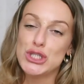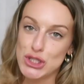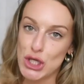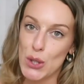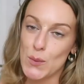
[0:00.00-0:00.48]

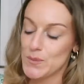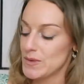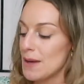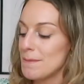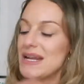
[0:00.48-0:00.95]
So,
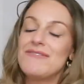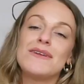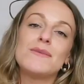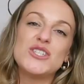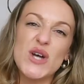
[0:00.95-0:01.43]
but I
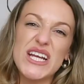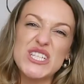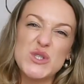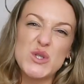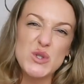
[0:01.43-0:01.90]
feel like with
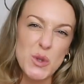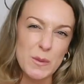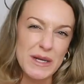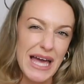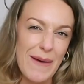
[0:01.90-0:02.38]
trainers you can
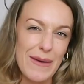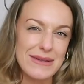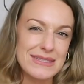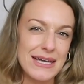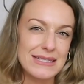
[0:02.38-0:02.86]
normally get away
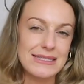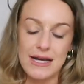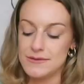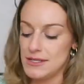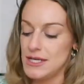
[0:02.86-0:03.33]
with a size
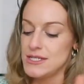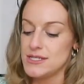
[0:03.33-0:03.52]
down.